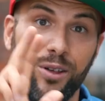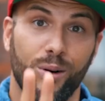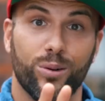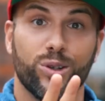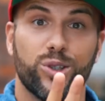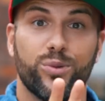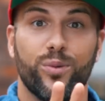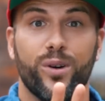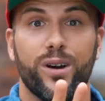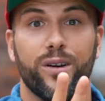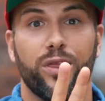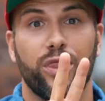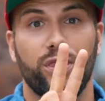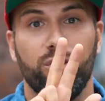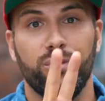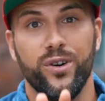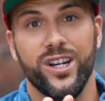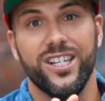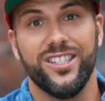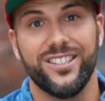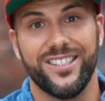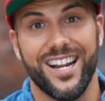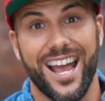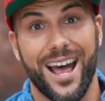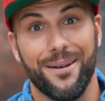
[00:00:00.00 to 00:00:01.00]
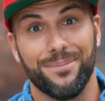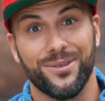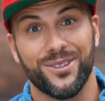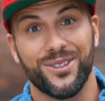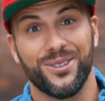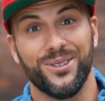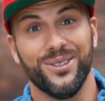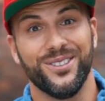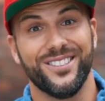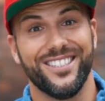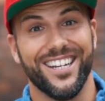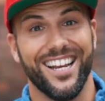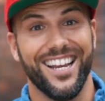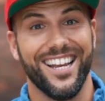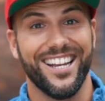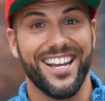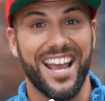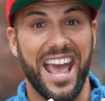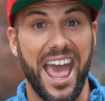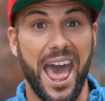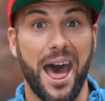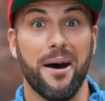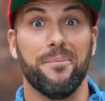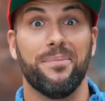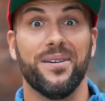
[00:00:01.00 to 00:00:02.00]
Those were 3 steps to take
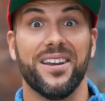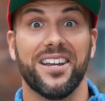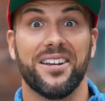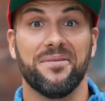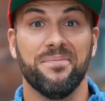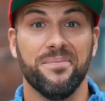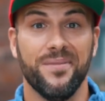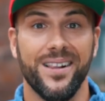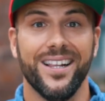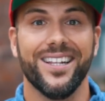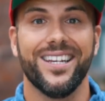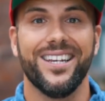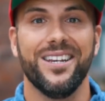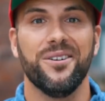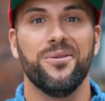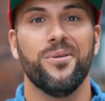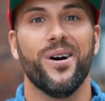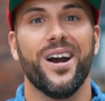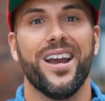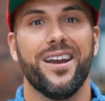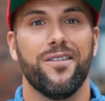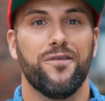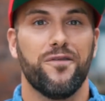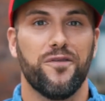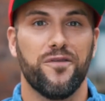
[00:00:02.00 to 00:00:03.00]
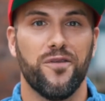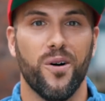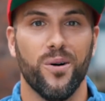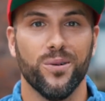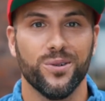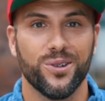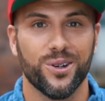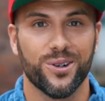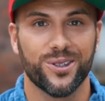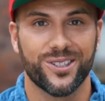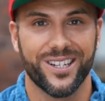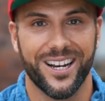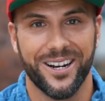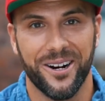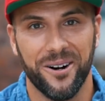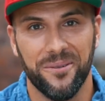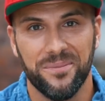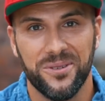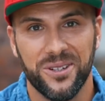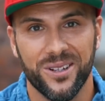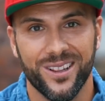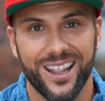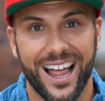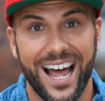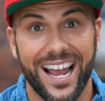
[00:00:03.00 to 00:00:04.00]
epic Milky Way photos. I
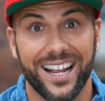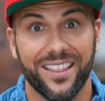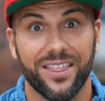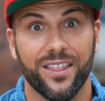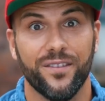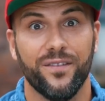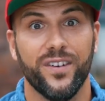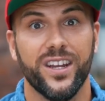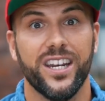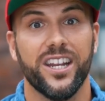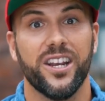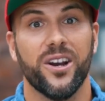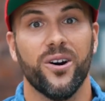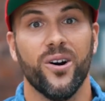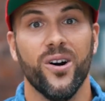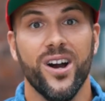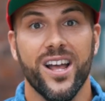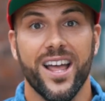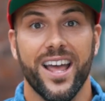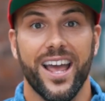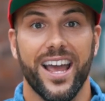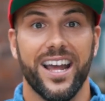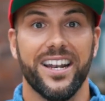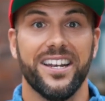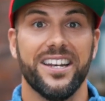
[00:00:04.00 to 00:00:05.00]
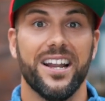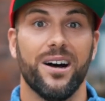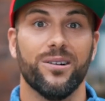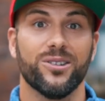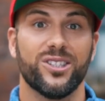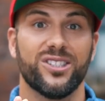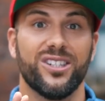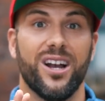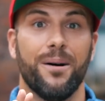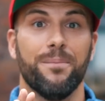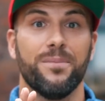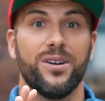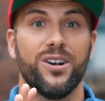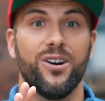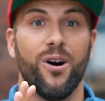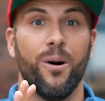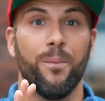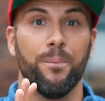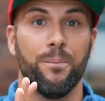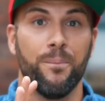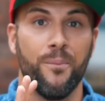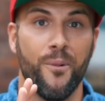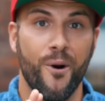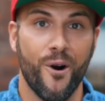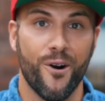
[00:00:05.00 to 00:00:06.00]
hope you liked the video. And now some
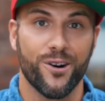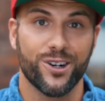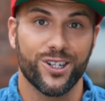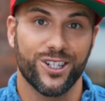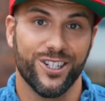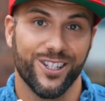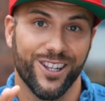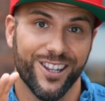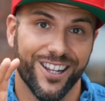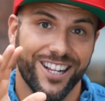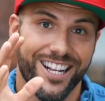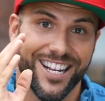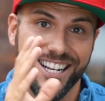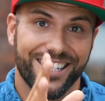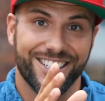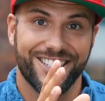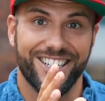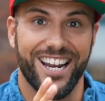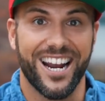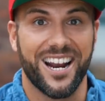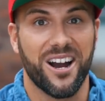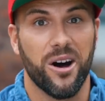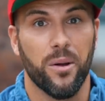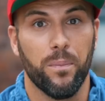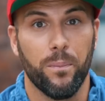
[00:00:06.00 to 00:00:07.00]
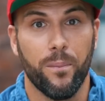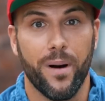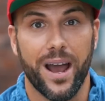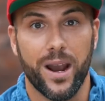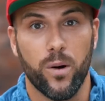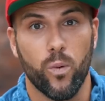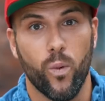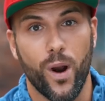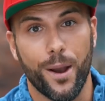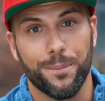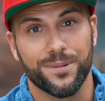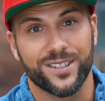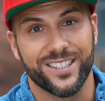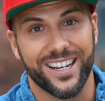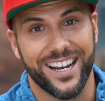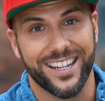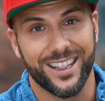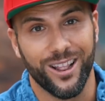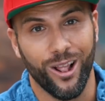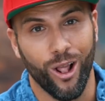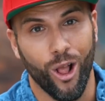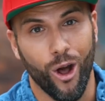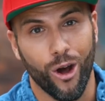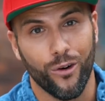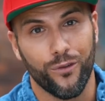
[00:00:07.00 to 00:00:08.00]
commercial. Check out my website
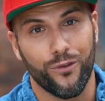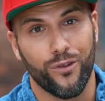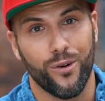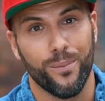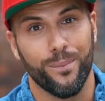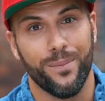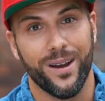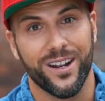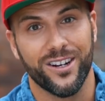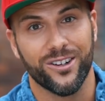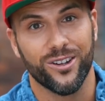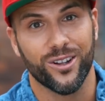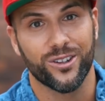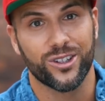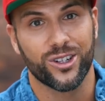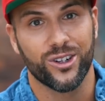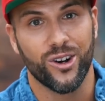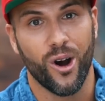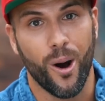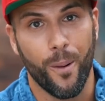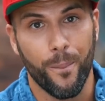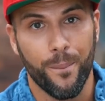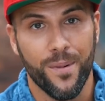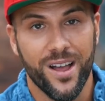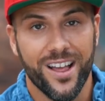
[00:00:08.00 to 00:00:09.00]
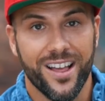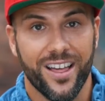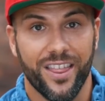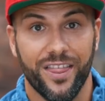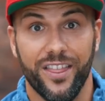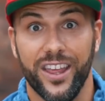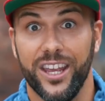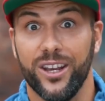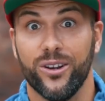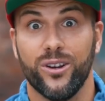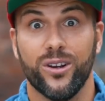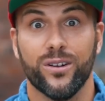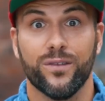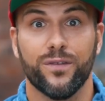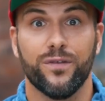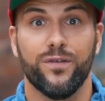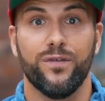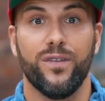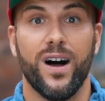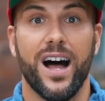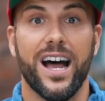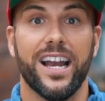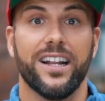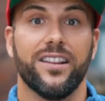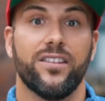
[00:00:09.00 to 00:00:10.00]
learnfromben.com. There you can
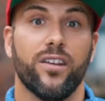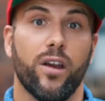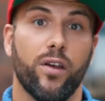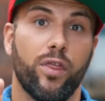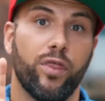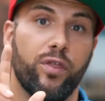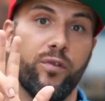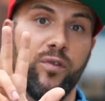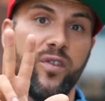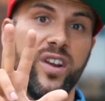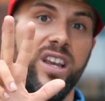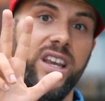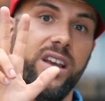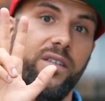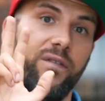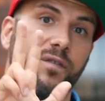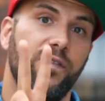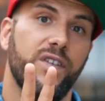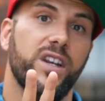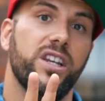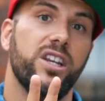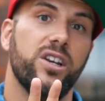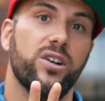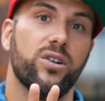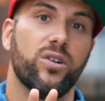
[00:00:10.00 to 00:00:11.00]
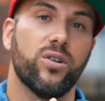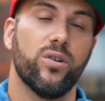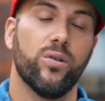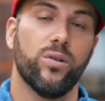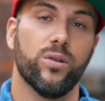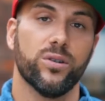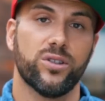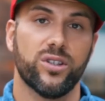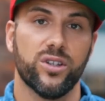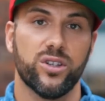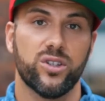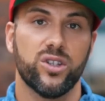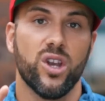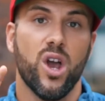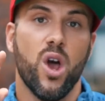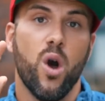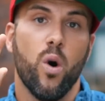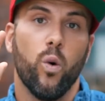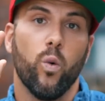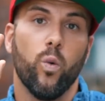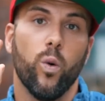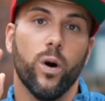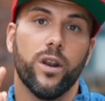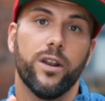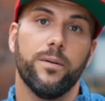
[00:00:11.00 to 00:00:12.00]
find 3 video courses.
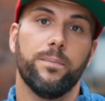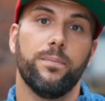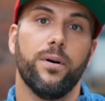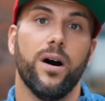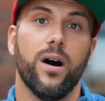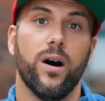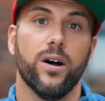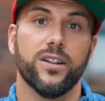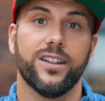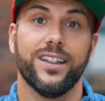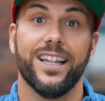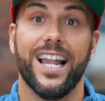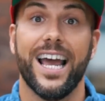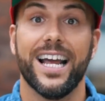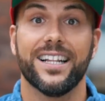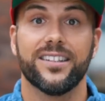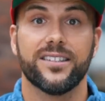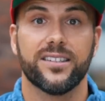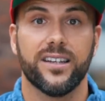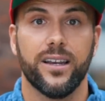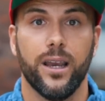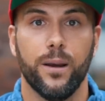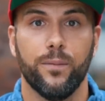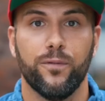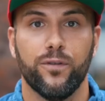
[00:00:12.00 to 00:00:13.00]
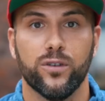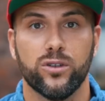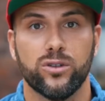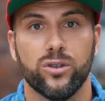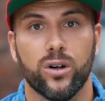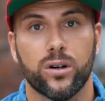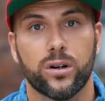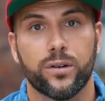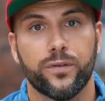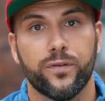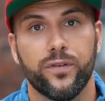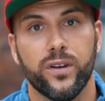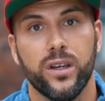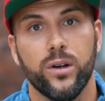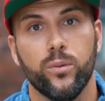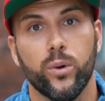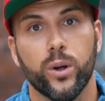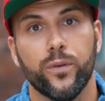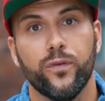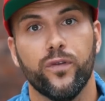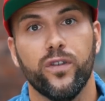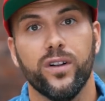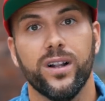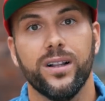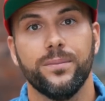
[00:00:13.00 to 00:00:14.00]
One about landscape photography we
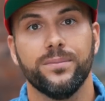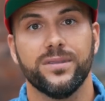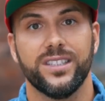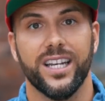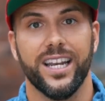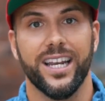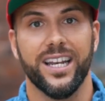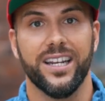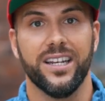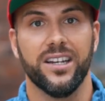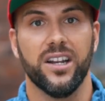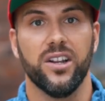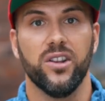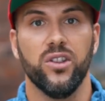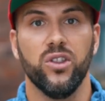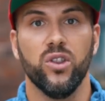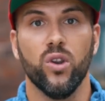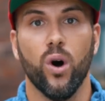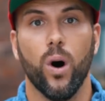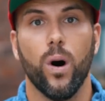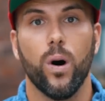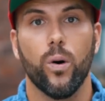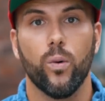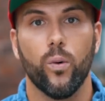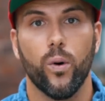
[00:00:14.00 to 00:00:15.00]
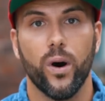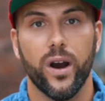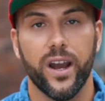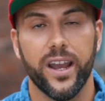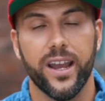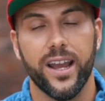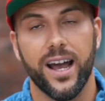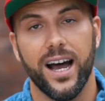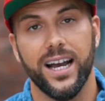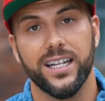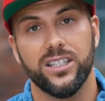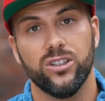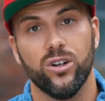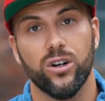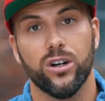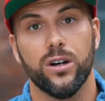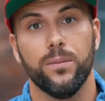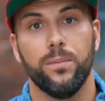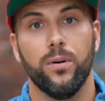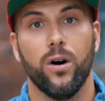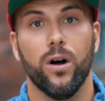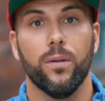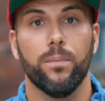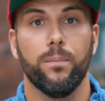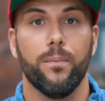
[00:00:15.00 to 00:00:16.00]
filmed in Norway. I talk
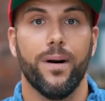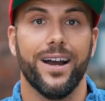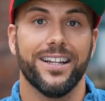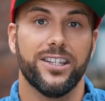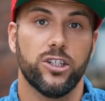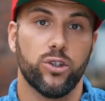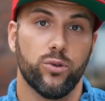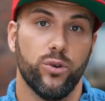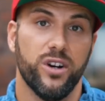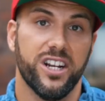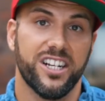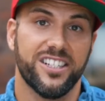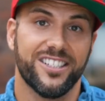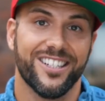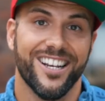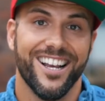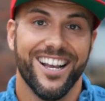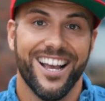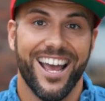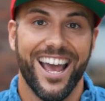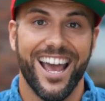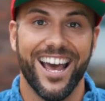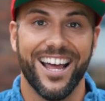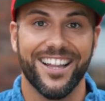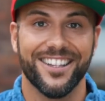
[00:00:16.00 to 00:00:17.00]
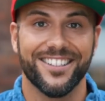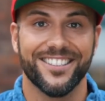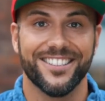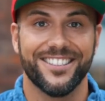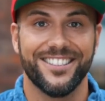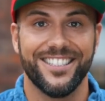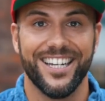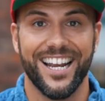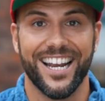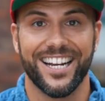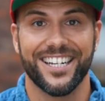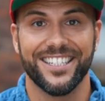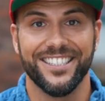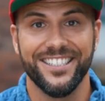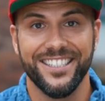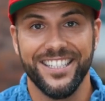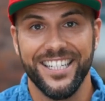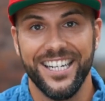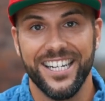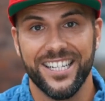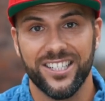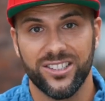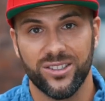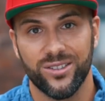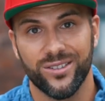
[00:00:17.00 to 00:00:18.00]
about my tricks and
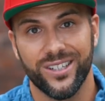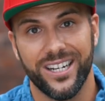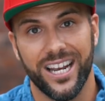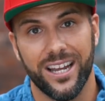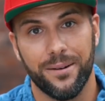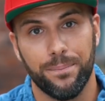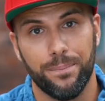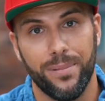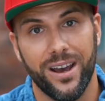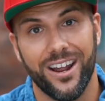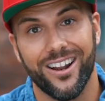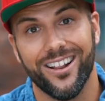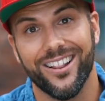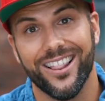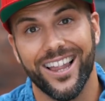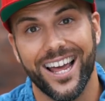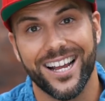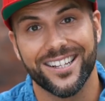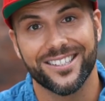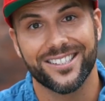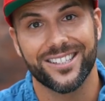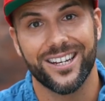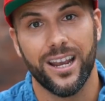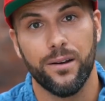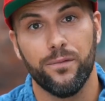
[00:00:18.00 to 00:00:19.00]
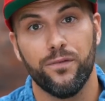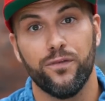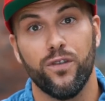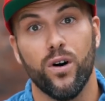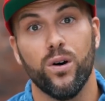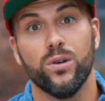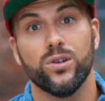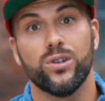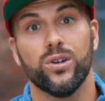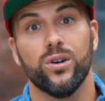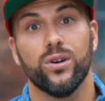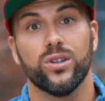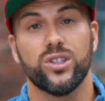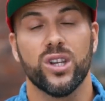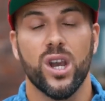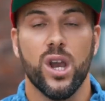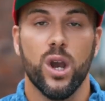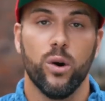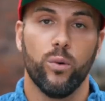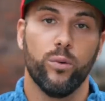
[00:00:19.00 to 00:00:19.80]
techniques to get better landscape photos.